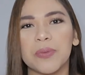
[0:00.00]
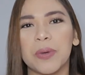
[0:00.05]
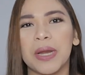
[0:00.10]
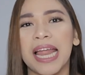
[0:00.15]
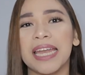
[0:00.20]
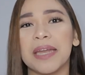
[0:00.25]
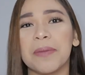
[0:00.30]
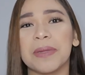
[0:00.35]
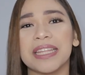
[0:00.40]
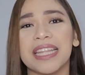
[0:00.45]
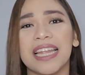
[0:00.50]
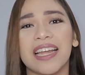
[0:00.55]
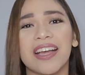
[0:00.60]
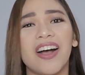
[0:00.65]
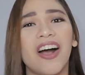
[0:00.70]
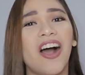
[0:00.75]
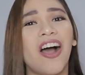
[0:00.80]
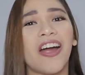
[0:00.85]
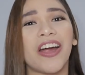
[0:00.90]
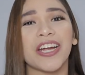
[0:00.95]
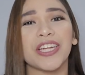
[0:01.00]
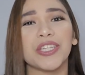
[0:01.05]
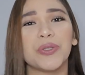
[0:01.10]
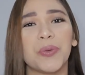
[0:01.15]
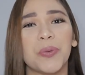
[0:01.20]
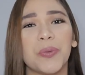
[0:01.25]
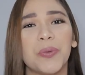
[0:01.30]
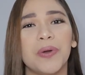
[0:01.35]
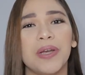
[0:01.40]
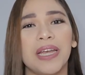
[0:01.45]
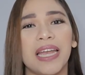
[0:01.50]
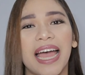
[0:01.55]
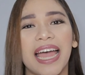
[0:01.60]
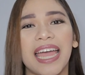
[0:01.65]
wala naman talagang hard rule.